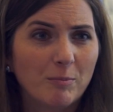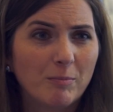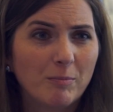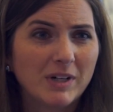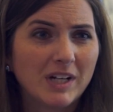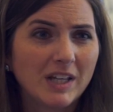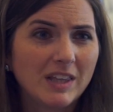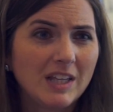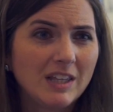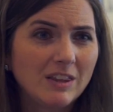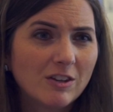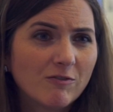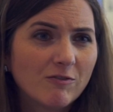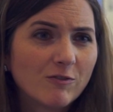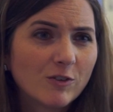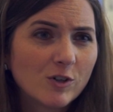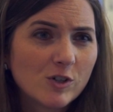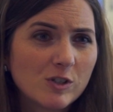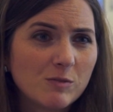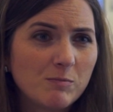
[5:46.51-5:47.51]
But I think the
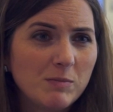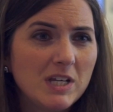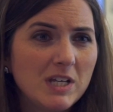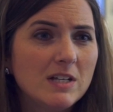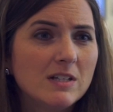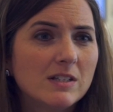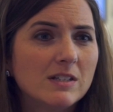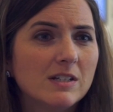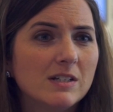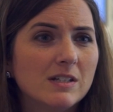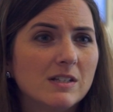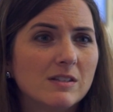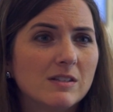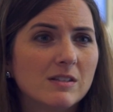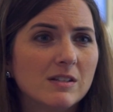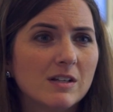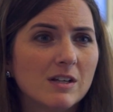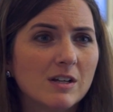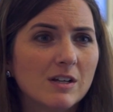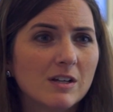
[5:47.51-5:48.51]
first piece
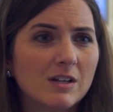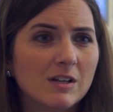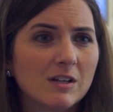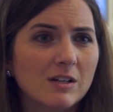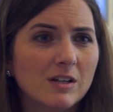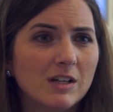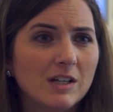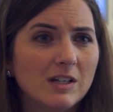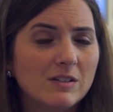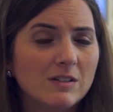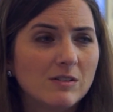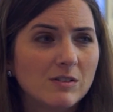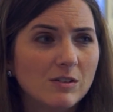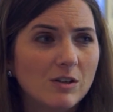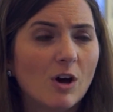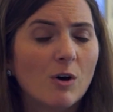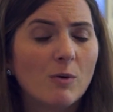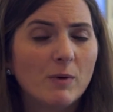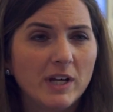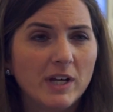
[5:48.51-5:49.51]
is
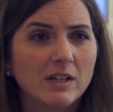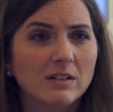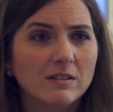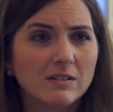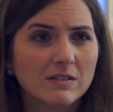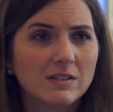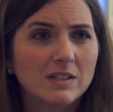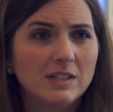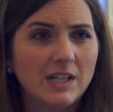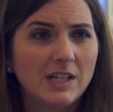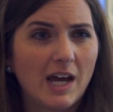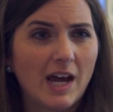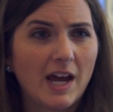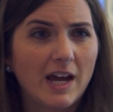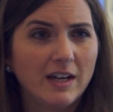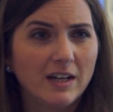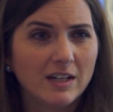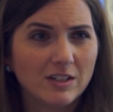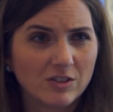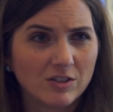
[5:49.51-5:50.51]
going
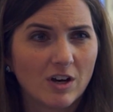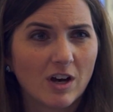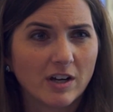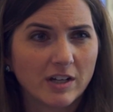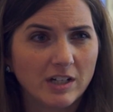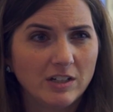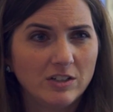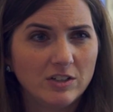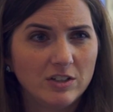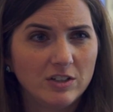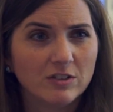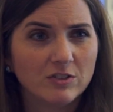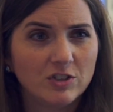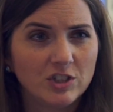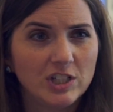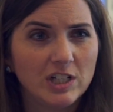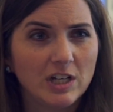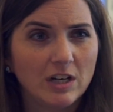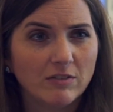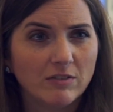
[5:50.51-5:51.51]
today and talking to your
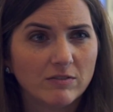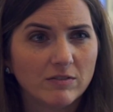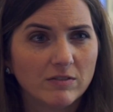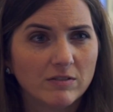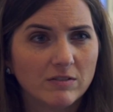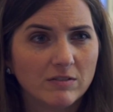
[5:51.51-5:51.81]
chief.